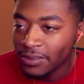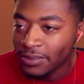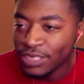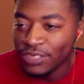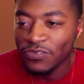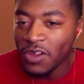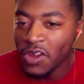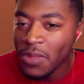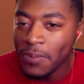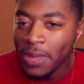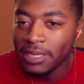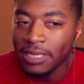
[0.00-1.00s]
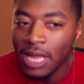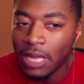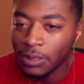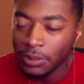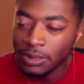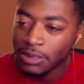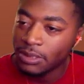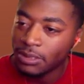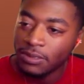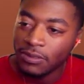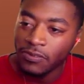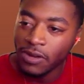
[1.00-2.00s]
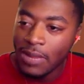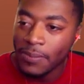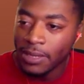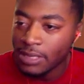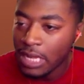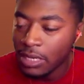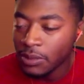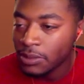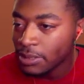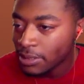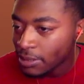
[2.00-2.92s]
just very McDonald's. Very McDonald's.